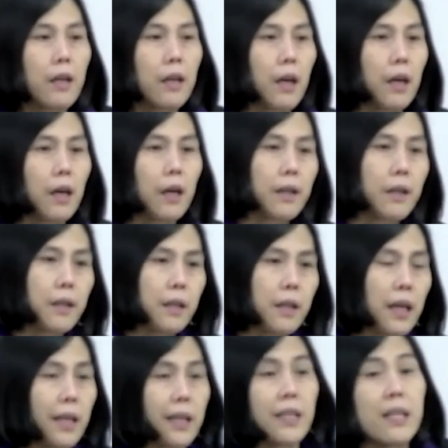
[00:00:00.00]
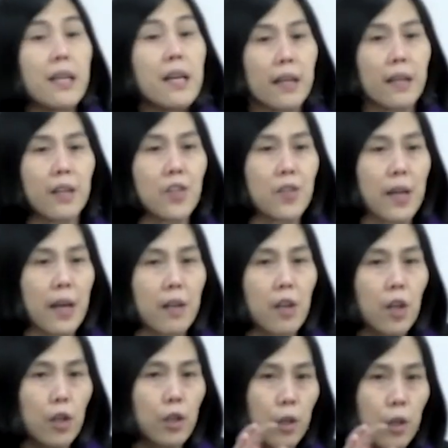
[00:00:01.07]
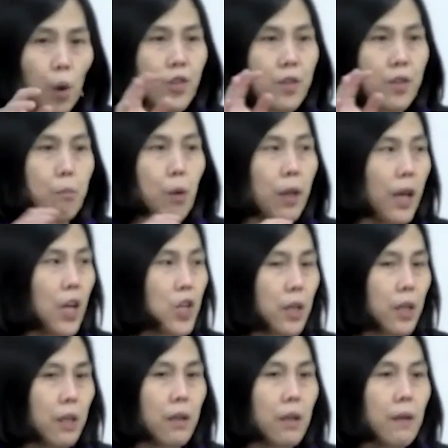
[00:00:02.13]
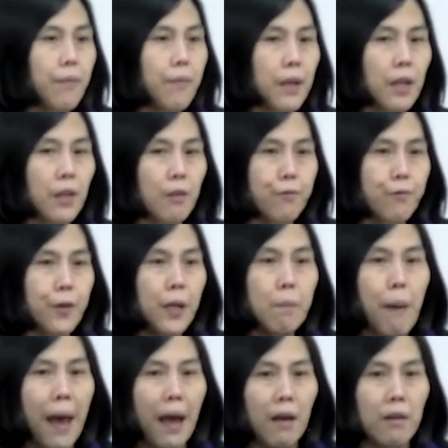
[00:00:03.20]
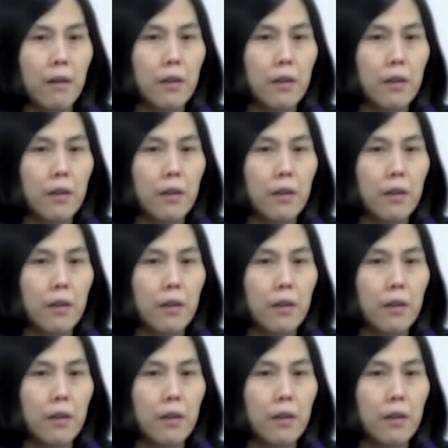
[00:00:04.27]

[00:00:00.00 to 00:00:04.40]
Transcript: uh, the idea is that those stimulation it feedback